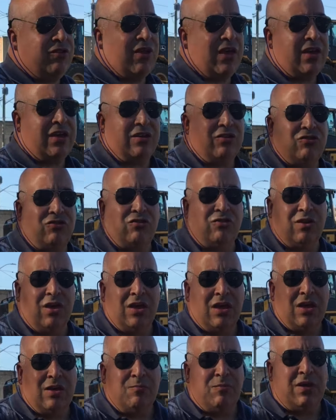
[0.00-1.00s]
take
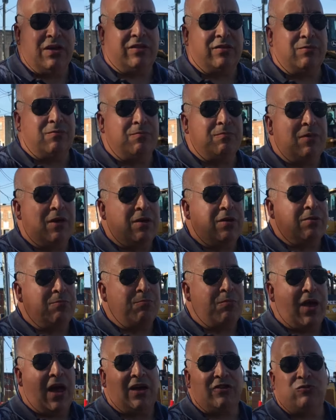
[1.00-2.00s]
it, make them
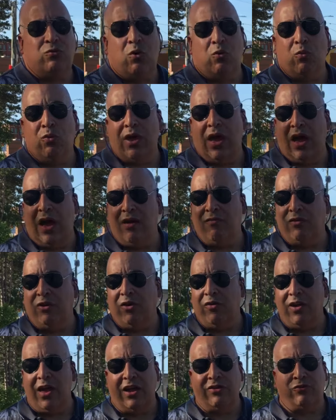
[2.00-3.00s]
match what we have in
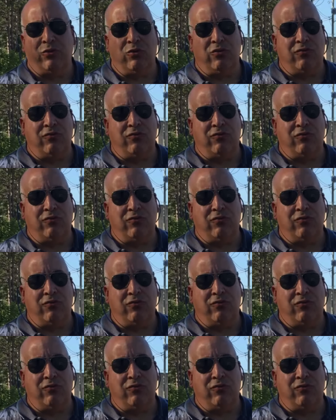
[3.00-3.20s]
our natural